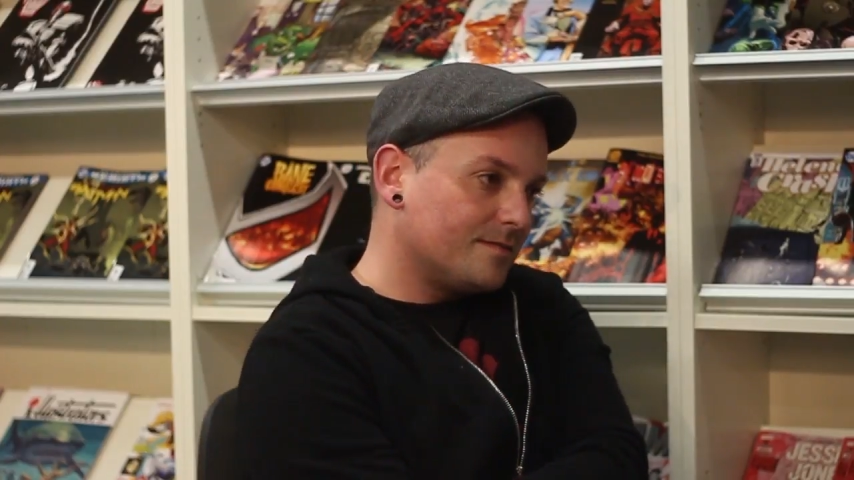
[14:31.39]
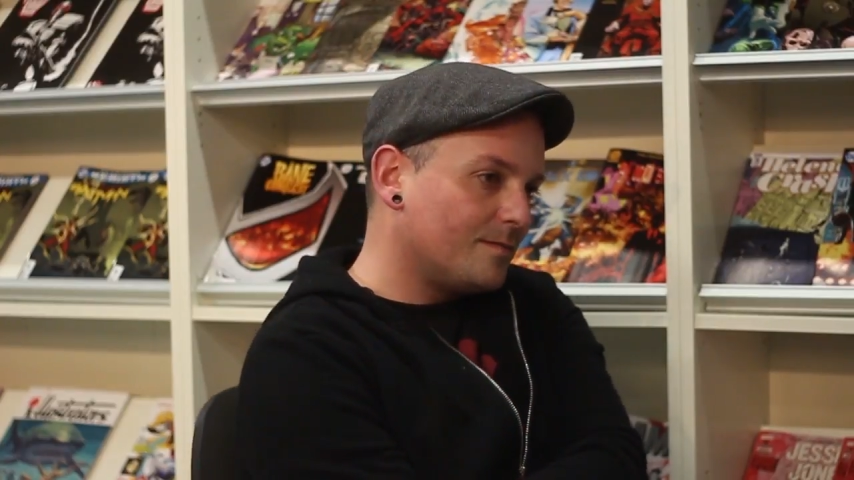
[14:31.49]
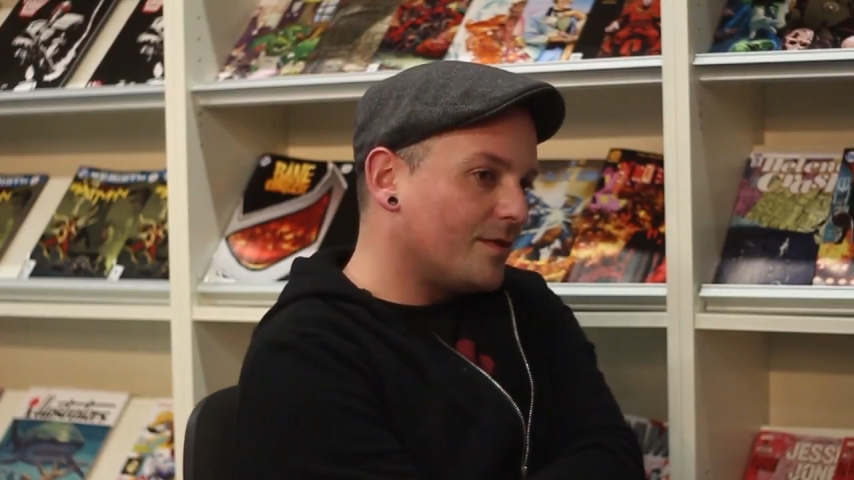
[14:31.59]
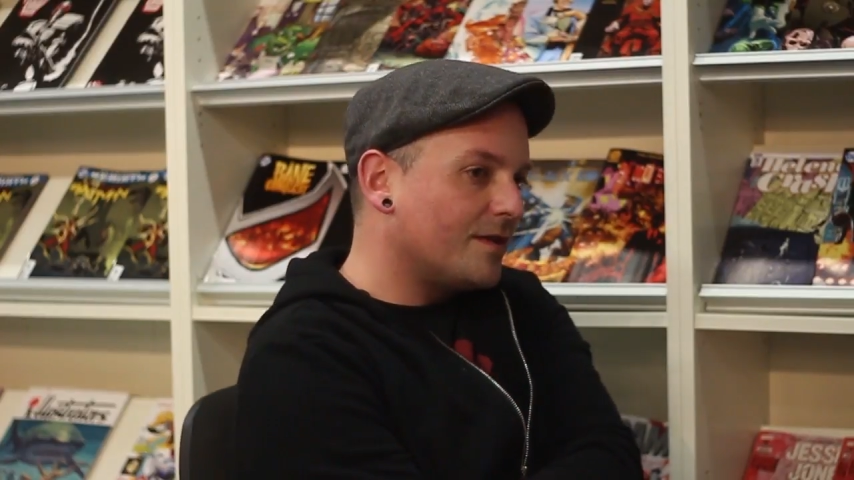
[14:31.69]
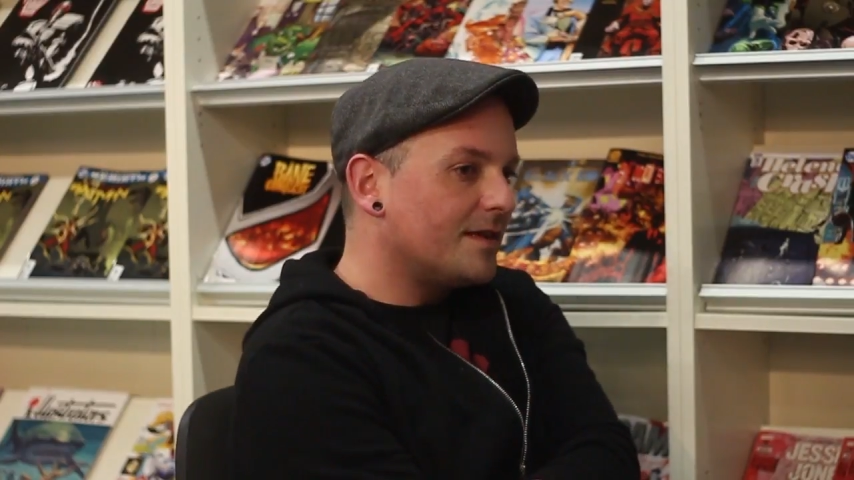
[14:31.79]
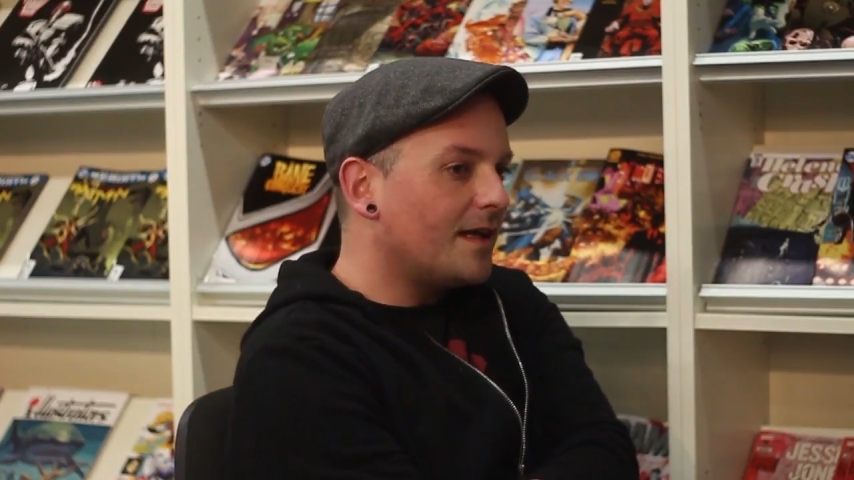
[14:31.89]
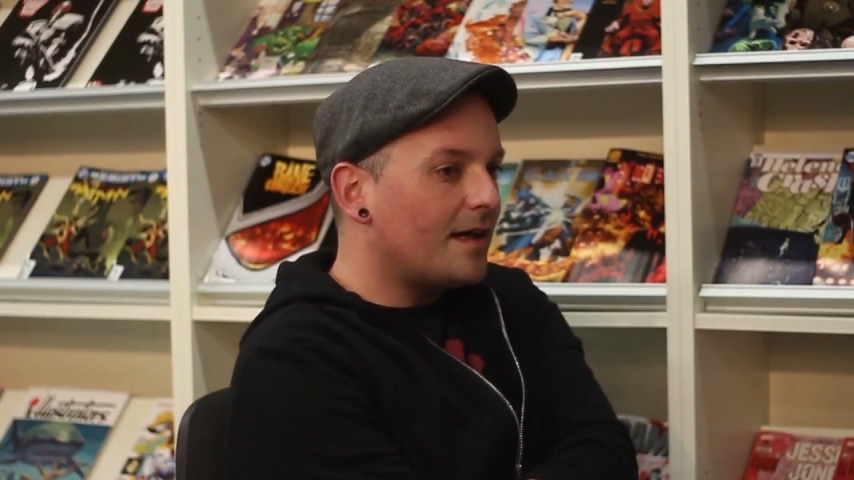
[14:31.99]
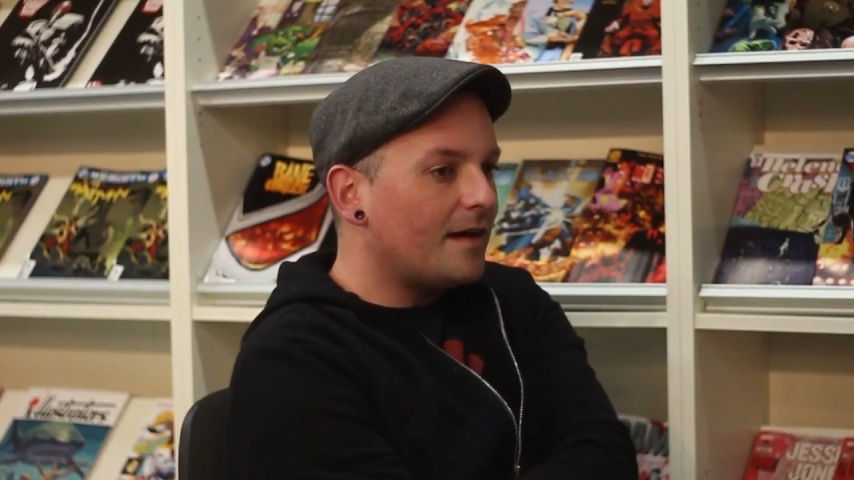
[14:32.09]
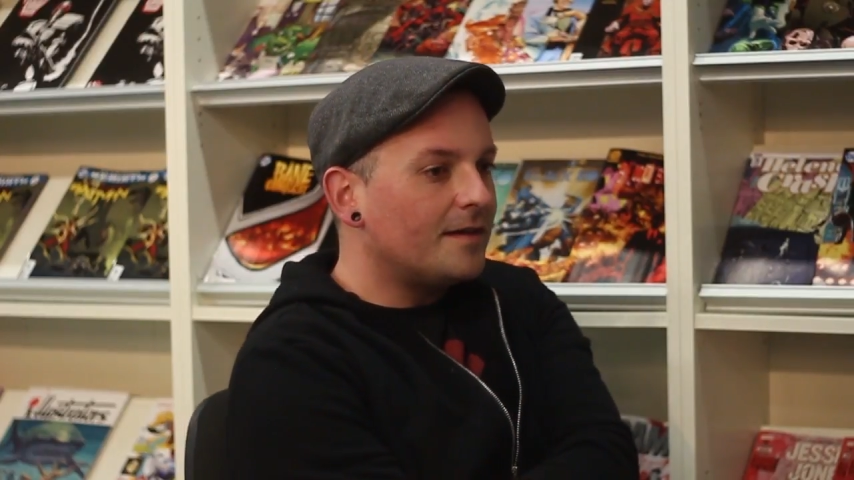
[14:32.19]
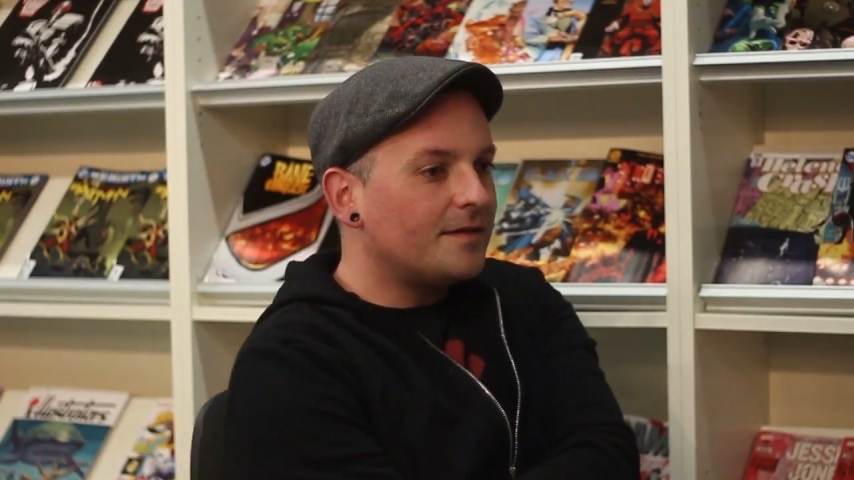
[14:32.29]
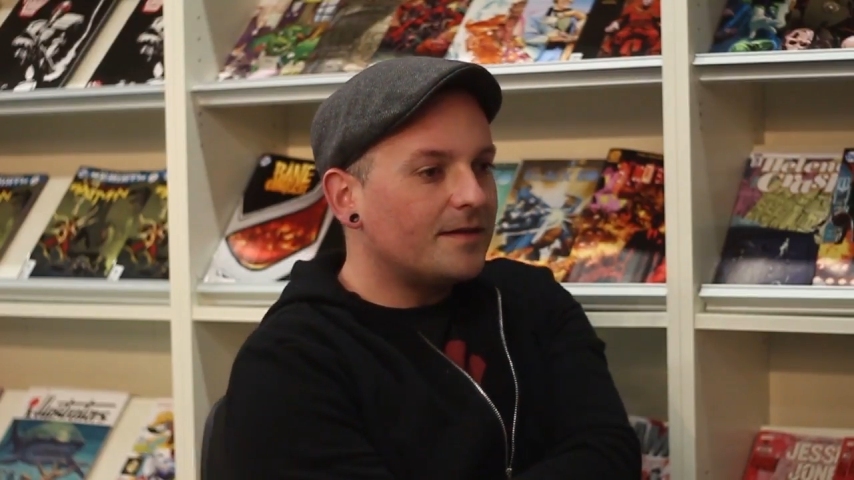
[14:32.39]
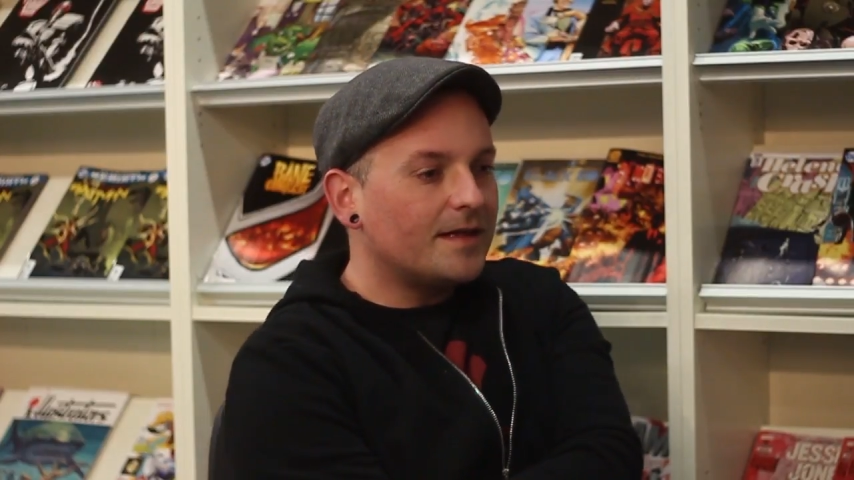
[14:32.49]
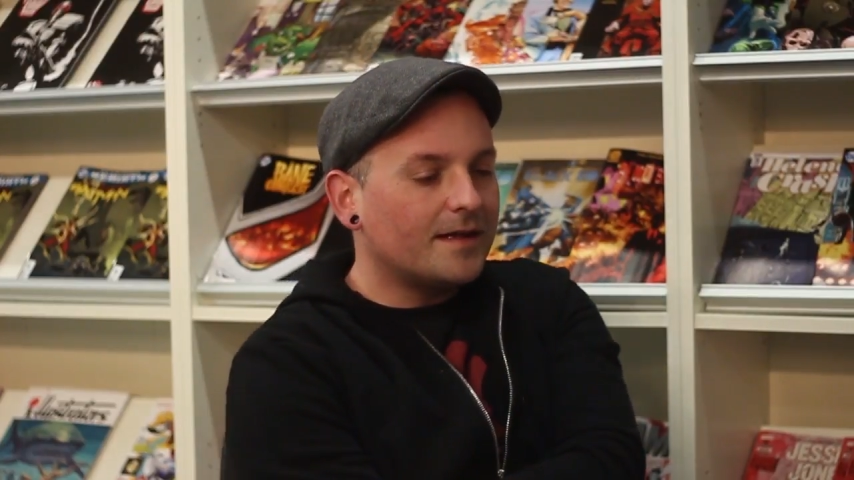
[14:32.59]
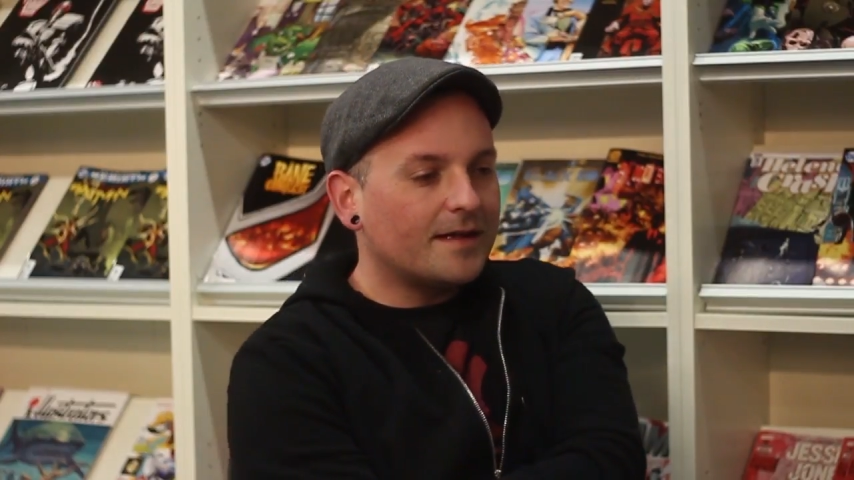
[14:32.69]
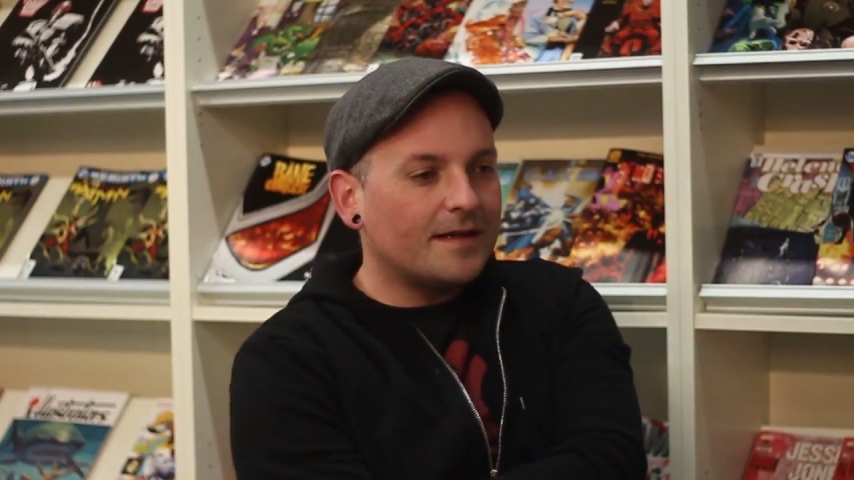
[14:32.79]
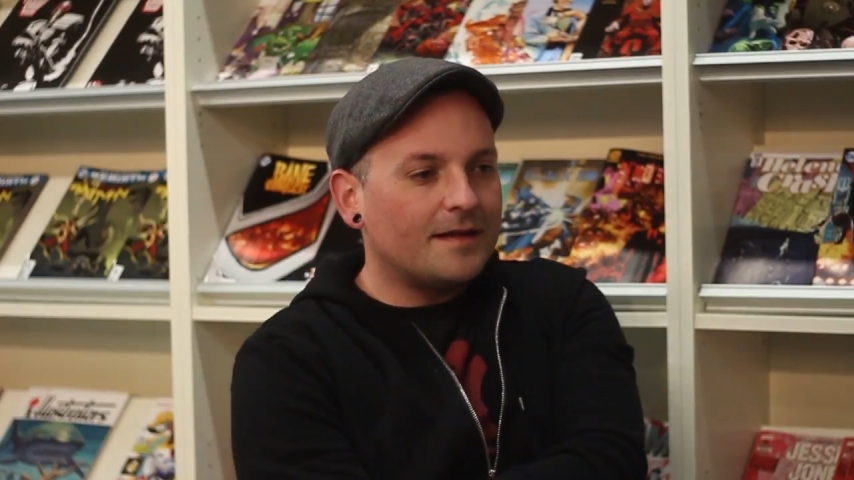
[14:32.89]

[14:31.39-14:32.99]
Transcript: But yeah, I do think